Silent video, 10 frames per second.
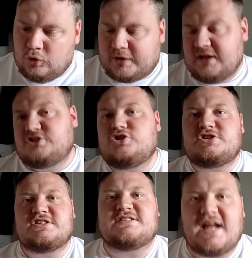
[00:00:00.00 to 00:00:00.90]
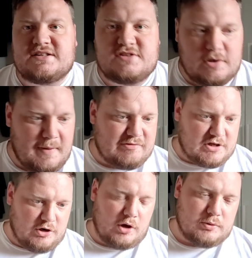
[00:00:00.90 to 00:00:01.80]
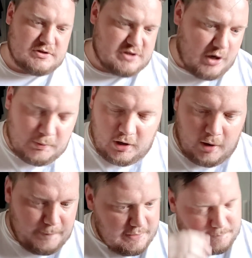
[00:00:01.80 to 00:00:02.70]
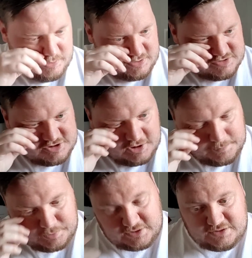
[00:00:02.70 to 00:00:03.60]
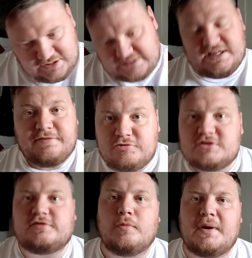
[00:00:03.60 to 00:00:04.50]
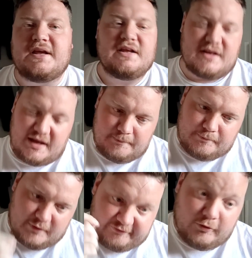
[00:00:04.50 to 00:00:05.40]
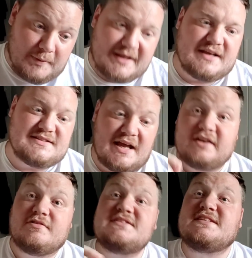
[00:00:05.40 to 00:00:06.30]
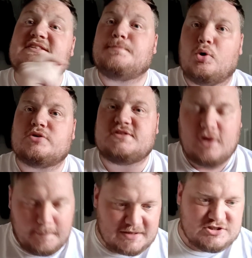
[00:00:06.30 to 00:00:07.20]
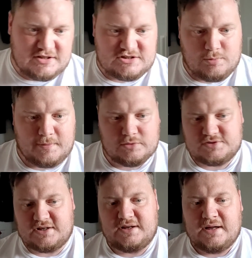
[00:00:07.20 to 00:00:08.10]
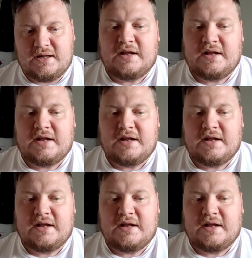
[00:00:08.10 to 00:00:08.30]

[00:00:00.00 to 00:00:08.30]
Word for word: look, it's just your stance on American owners. I know a lot of people are concerned. But the difference for me is, and there is this but, I mentioned this with Millsy,